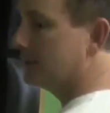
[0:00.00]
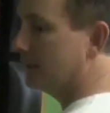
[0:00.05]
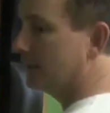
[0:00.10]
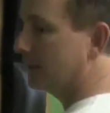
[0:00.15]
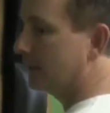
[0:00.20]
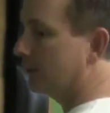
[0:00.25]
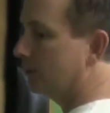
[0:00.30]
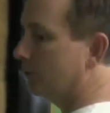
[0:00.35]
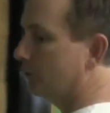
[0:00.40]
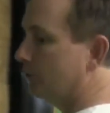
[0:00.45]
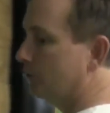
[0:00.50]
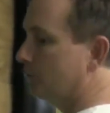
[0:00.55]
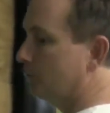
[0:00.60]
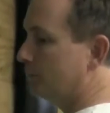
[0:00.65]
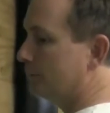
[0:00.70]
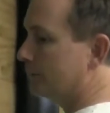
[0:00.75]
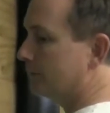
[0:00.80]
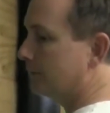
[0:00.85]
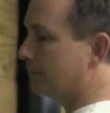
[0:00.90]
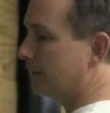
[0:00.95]
Ting Yu
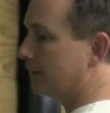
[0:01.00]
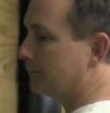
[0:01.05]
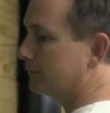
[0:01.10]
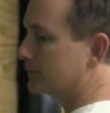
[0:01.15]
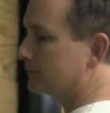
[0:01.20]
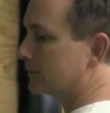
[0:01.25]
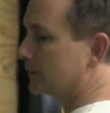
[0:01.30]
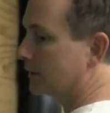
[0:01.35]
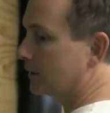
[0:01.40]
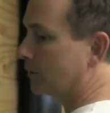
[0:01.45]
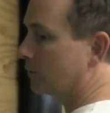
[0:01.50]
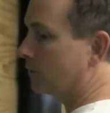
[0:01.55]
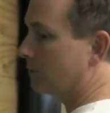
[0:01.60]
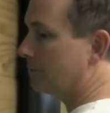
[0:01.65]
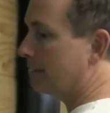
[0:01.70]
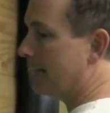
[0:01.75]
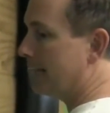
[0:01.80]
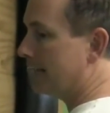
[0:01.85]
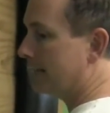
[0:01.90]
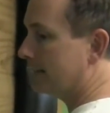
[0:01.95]
in the pelvis and lower
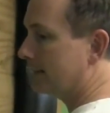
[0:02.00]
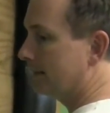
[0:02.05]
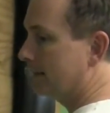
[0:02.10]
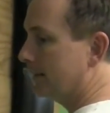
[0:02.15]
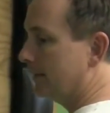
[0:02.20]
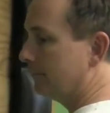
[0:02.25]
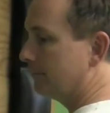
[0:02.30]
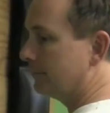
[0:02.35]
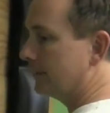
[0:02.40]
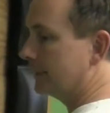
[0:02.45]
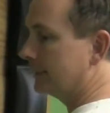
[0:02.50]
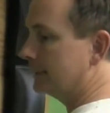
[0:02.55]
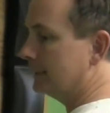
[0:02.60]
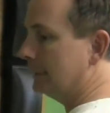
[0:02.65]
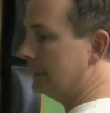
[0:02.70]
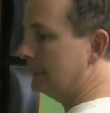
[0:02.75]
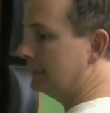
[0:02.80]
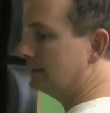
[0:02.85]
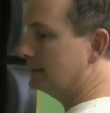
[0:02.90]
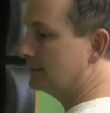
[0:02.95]
back, my
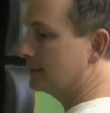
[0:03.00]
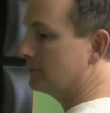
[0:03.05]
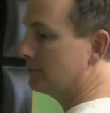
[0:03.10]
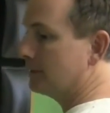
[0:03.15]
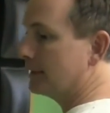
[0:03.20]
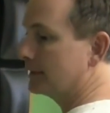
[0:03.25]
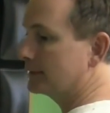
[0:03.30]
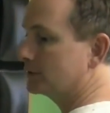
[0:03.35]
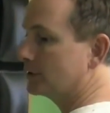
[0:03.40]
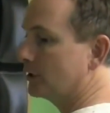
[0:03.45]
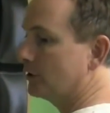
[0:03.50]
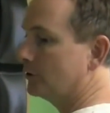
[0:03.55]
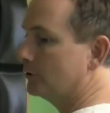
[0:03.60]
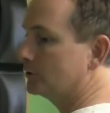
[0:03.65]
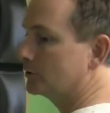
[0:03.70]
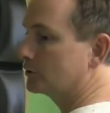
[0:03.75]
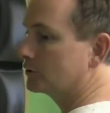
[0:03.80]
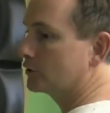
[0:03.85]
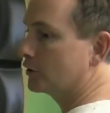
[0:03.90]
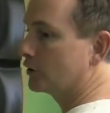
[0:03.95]
knees and my
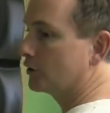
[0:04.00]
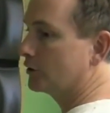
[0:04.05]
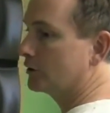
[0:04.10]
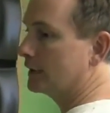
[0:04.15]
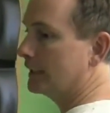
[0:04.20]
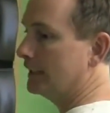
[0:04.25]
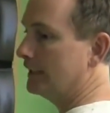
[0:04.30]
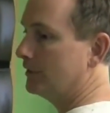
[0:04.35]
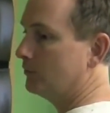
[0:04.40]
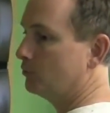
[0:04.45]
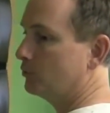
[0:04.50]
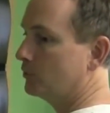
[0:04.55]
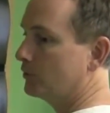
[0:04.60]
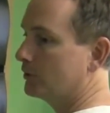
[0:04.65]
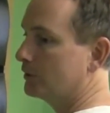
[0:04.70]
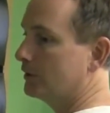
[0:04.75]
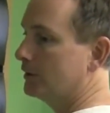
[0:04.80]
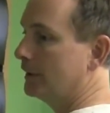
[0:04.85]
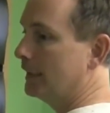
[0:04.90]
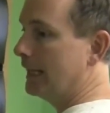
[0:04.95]
toes are turned
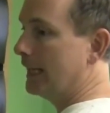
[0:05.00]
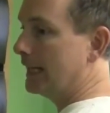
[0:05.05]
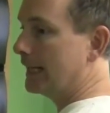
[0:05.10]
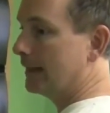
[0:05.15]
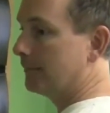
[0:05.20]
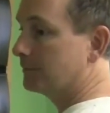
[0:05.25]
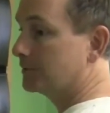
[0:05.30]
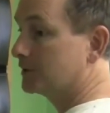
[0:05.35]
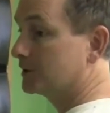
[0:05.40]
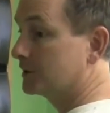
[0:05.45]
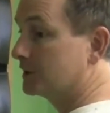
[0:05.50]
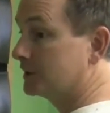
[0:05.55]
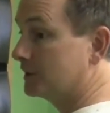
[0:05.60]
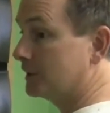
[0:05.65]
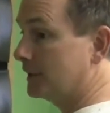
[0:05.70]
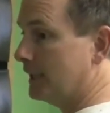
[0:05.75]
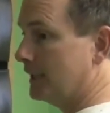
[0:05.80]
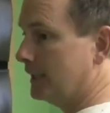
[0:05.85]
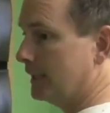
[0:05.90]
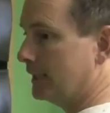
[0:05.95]
inward, and I'm
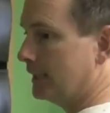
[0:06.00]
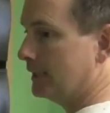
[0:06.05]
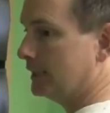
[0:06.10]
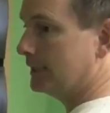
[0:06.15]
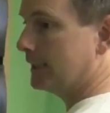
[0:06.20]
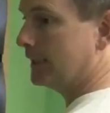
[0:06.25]
sinking